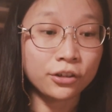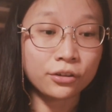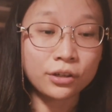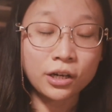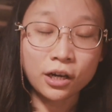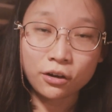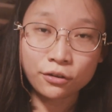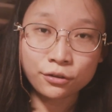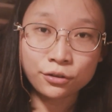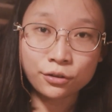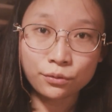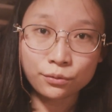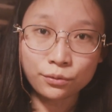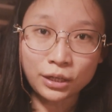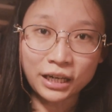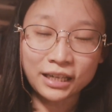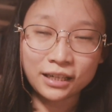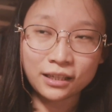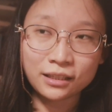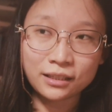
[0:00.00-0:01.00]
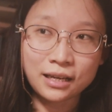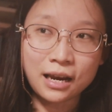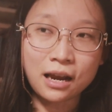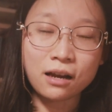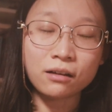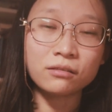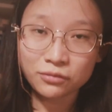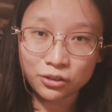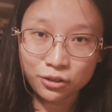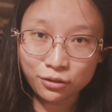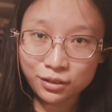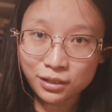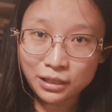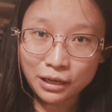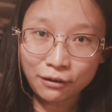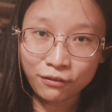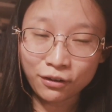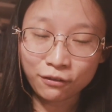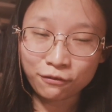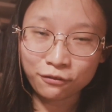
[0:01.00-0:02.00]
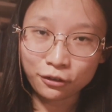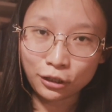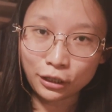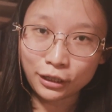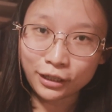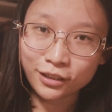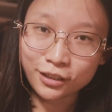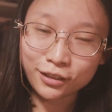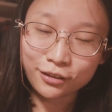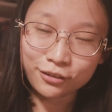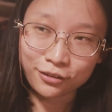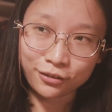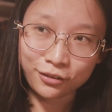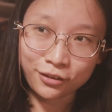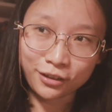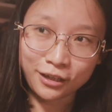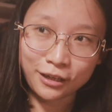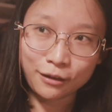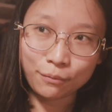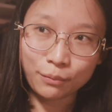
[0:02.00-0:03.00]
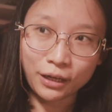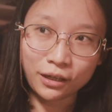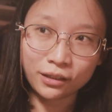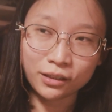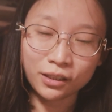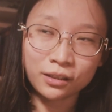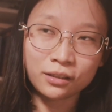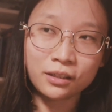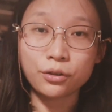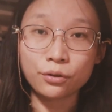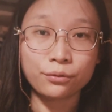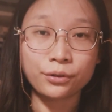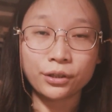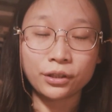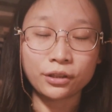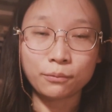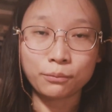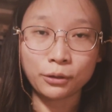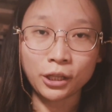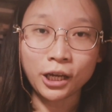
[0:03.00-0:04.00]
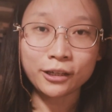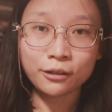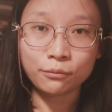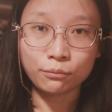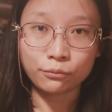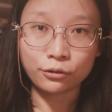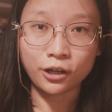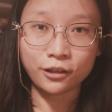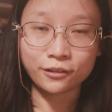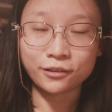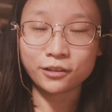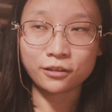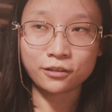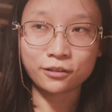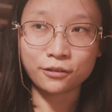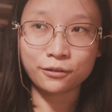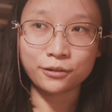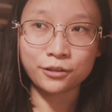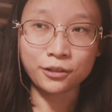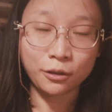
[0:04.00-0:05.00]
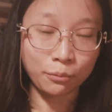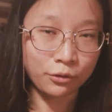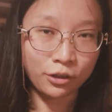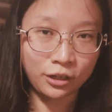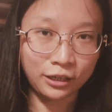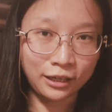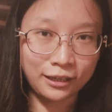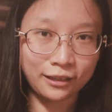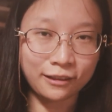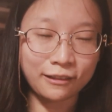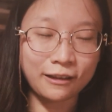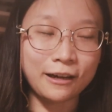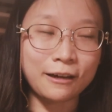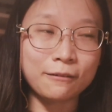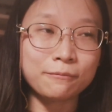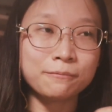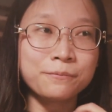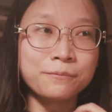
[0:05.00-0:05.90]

You can also write it down to save it for later to think about it during the plotting process or something like that.